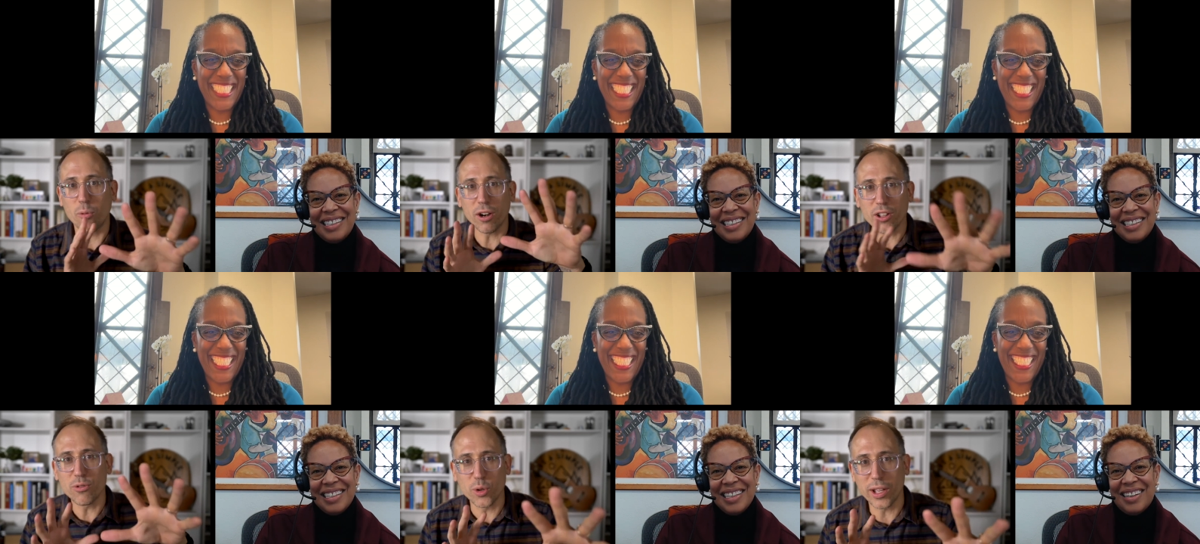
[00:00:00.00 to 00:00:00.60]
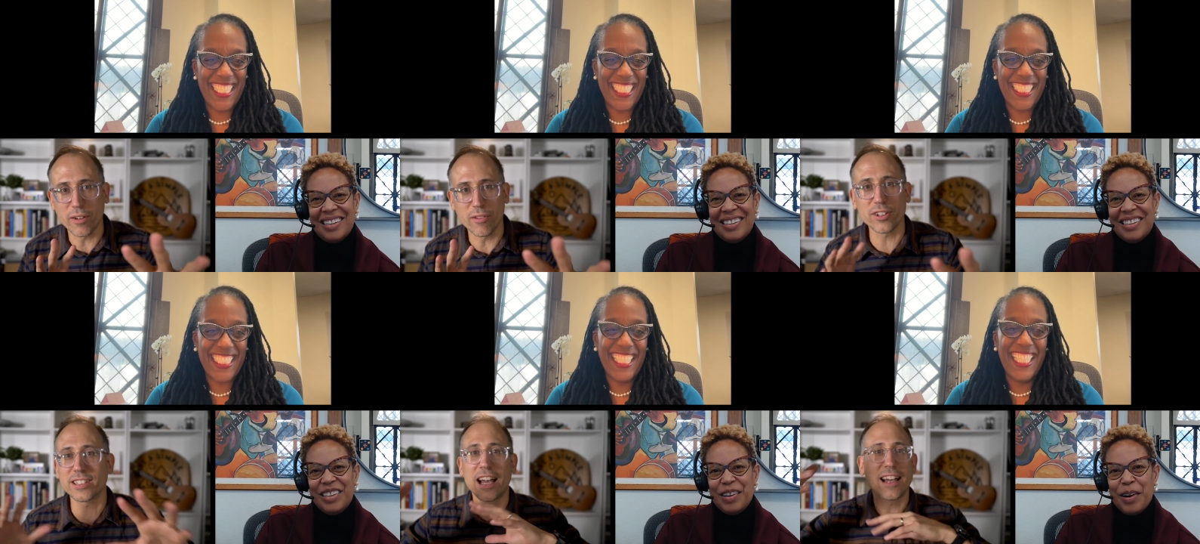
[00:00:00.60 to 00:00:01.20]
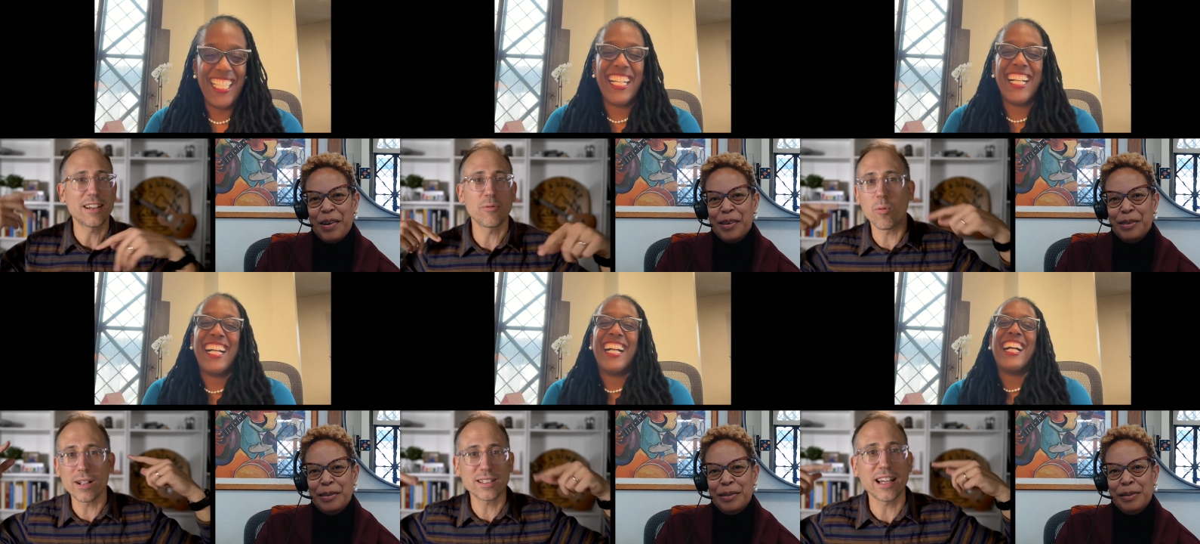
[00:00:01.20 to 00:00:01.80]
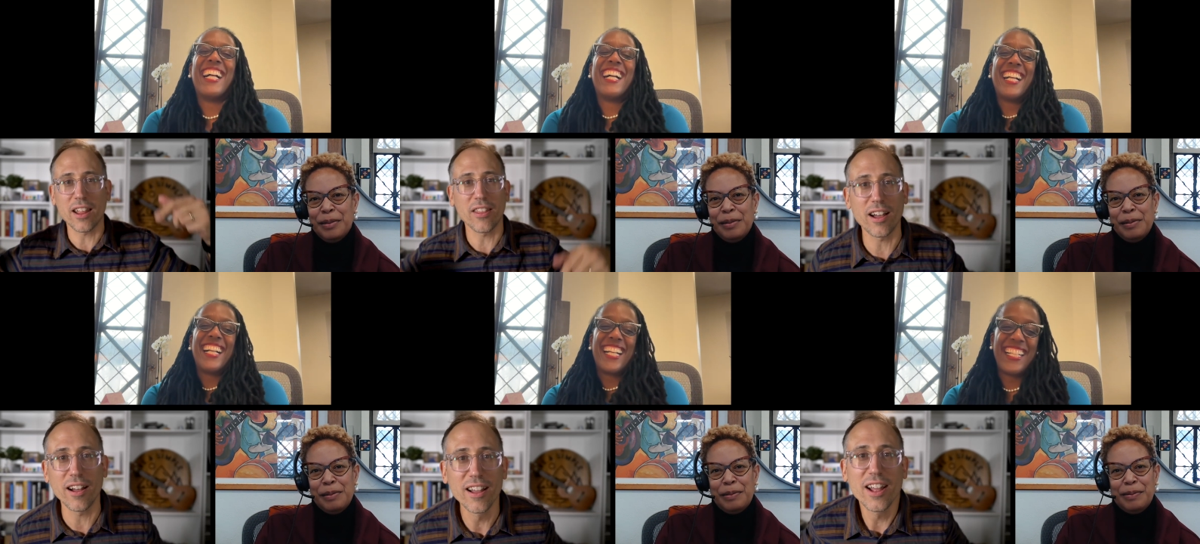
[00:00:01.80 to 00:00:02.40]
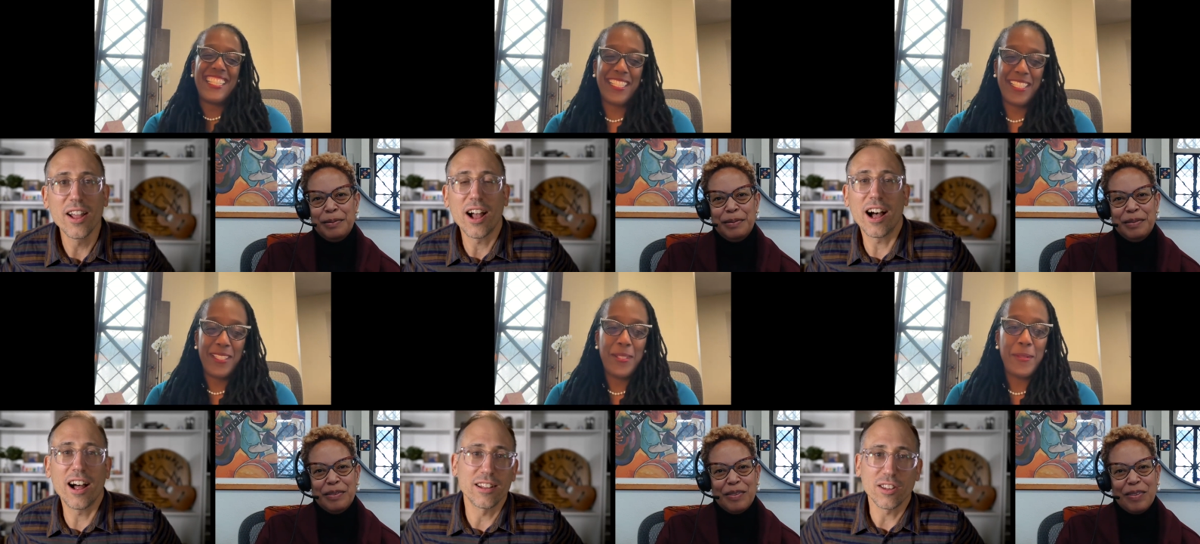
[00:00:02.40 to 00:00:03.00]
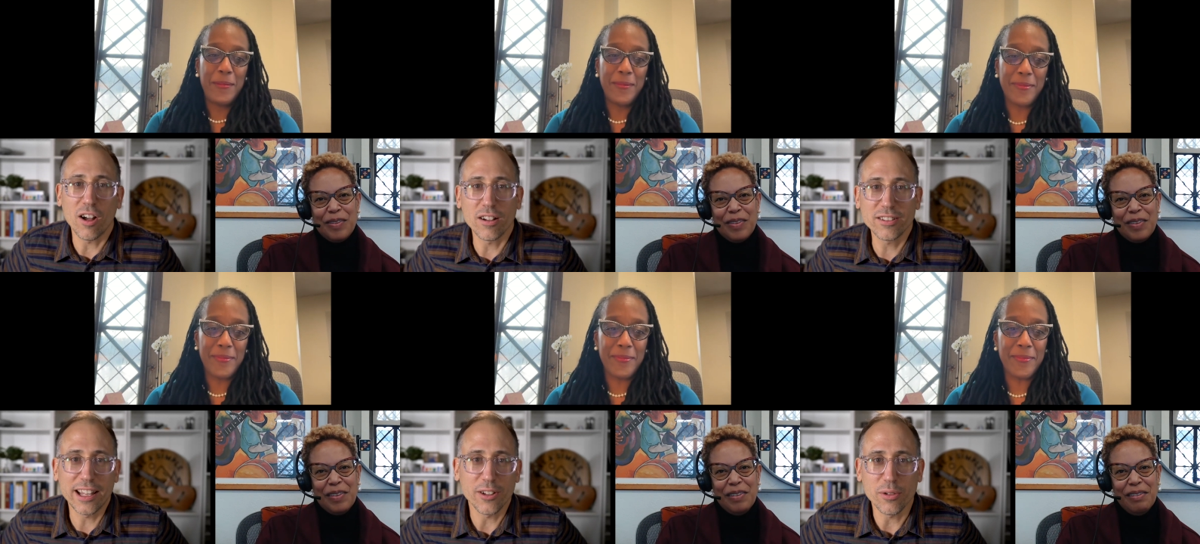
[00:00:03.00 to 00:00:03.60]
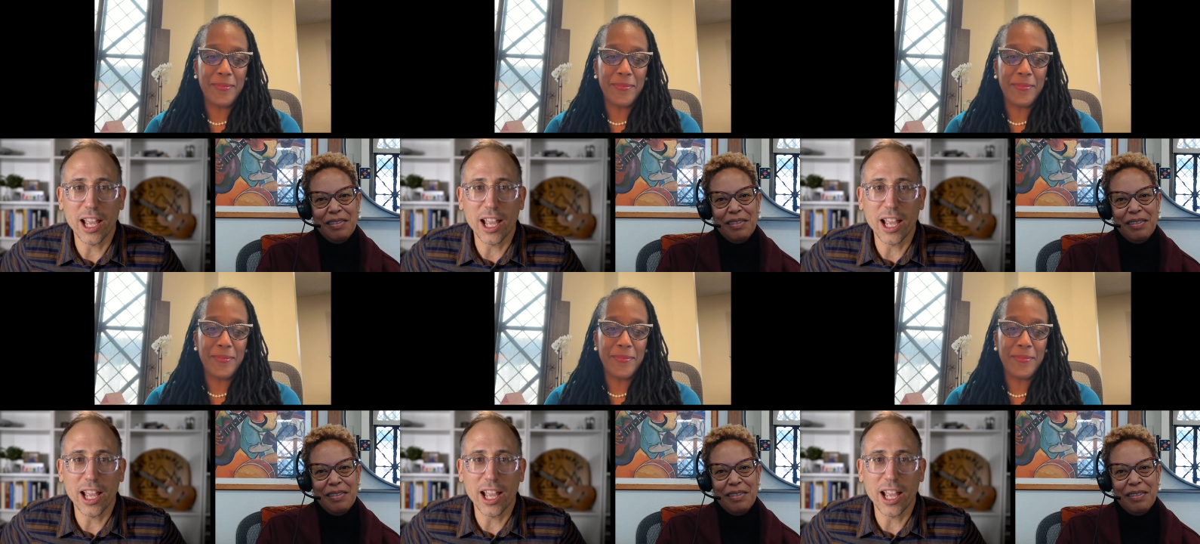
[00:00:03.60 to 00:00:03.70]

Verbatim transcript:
Speaker 1: What are you doing at Riverside and what's kind of the uh, long tail you